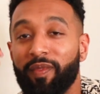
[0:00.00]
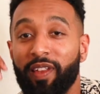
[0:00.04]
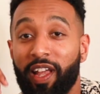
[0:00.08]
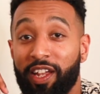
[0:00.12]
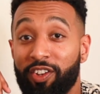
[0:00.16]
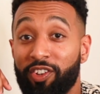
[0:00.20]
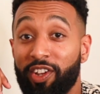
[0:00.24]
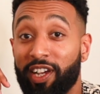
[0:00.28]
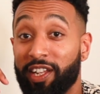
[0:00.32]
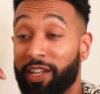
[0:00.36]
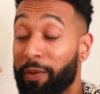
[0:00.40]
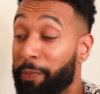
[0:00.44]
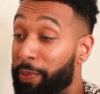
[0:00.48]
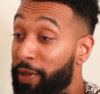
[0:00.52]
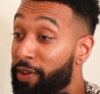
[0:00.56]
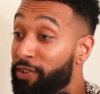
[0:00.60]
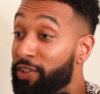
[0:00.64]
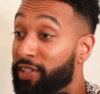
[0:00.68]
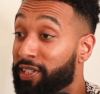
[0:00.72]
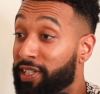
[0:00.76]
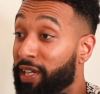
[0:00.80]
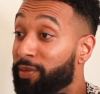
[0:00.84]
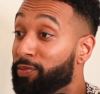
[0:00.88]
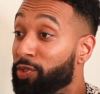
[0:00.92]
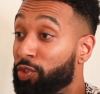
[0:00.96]
And you had a
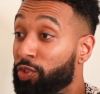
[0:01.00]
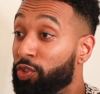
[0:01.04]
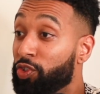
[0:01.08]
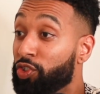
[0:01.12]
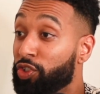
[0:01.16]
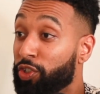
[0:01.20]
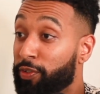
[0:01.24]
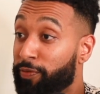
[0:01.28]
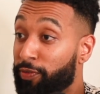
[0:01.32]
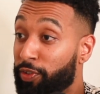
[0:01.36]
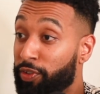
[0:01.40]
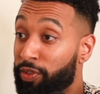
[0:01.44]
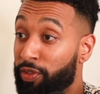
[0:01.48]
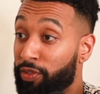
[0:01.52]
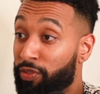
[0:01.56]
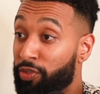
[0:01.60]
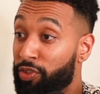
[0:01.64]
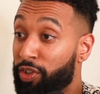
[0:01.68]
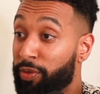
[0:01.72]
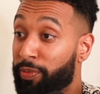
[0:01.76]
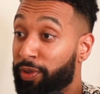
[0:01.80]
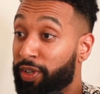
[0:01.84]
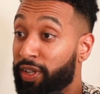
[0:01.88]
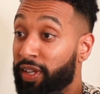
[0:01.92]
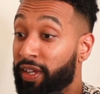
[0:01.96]
period times 100 flooding through
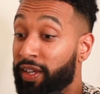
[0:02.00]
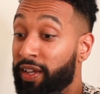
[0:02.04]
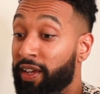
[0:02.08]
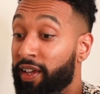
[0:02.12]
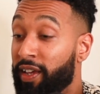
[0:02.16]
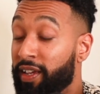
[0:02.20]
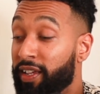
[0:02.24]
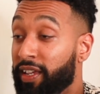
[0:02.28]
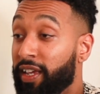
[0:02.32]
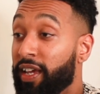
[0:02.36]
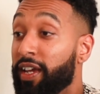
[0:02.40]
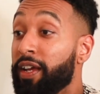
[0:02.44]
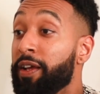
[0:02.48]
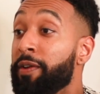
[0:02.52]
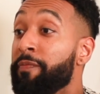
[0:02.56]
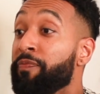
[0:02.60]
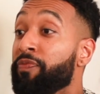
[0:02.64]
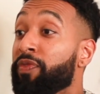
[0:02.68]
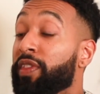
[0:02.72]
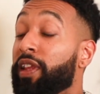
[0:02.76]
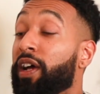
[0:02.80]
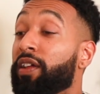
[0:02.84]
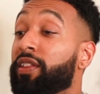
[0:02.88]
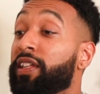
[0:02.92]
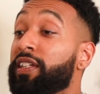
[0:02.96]
your body. Yeah.
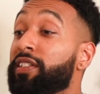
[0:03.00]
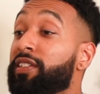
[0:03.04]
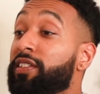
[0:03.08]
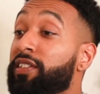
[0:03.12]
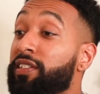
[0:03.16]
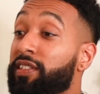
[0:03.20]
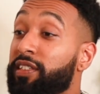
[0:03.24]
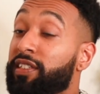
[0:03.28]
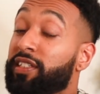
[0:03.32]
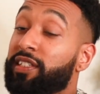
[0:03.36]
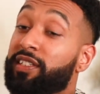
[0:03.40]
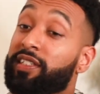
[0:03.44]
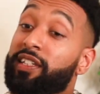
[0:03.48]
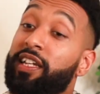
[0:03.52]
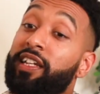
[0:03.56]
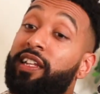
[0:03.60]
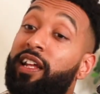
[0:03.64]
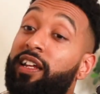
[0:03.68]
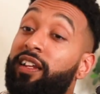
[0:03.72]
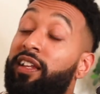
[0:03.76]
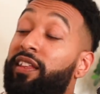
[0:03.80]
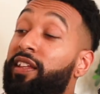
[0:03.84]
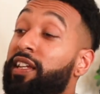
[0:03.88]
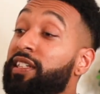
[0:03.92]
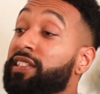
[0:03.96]
Now, this isn't to say
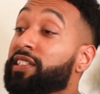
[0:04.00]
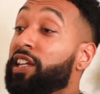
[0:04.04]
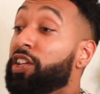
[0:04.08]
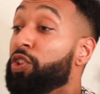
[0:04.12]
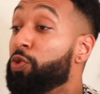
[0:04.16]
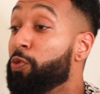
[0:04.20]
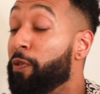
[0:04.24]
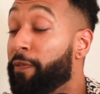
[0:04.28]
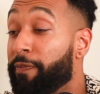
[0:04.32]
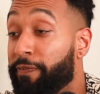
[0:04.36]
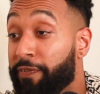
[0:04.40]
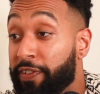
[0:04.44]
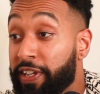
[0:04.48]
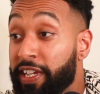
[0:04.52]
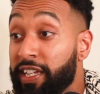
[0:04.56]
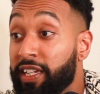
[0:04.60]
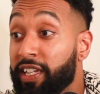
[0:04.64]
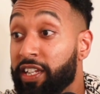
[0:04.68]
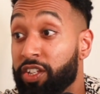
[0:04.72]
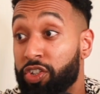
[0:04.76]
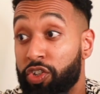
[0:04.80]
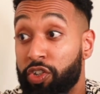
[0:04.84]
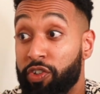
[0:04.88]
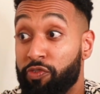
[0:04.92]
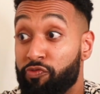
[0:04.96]
that the things that you were
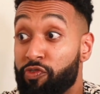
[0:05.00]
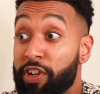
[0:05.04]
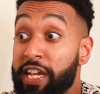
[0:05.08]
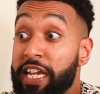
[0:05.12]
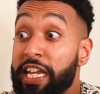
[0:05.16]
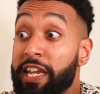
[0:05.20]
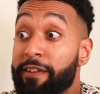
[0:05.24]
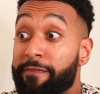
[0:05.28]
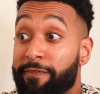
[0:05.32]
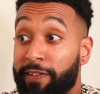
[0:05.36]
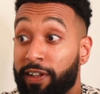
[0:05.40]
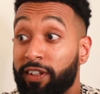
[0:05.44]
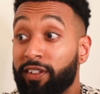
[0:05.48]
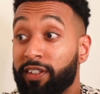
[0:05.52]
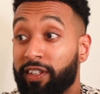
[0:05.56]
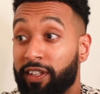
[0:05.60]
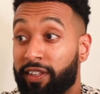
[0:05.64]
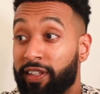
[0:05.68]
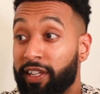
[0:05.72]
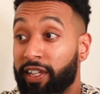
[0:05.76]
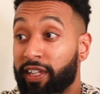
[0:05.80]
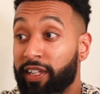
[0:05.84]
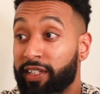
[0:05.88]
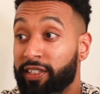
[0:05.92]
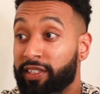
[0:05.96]
feeling, you really felt the
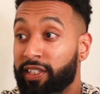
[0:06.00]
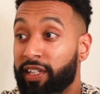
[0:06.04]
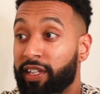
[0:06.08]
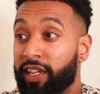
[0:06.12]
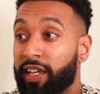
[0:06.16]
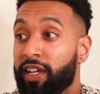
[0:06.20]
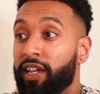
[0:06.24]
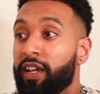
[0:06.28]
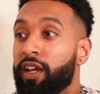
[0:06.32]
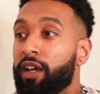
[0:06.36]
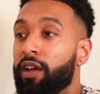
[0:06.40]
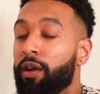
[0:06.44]
things, innit?